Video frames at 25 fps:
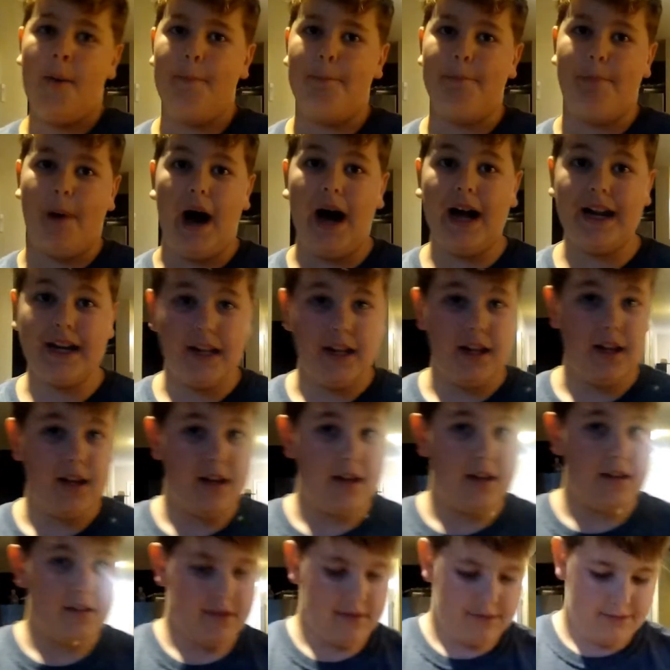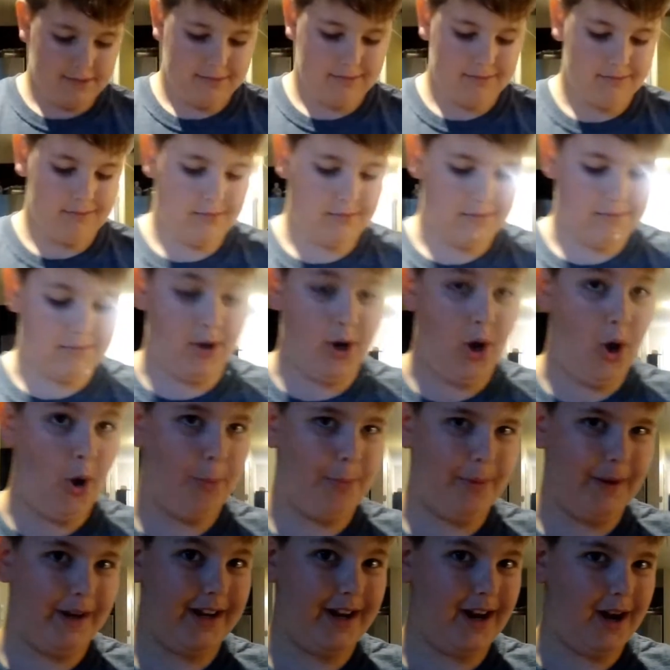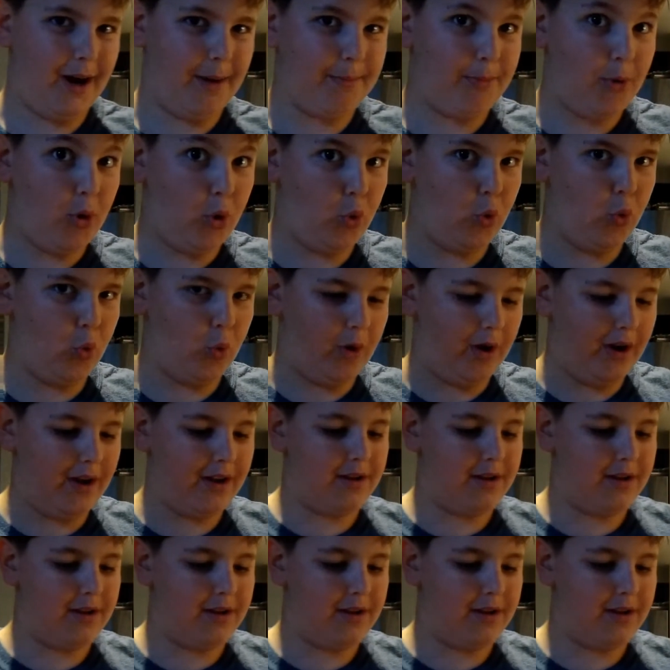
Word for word: but I'm going to open it up. Ooh.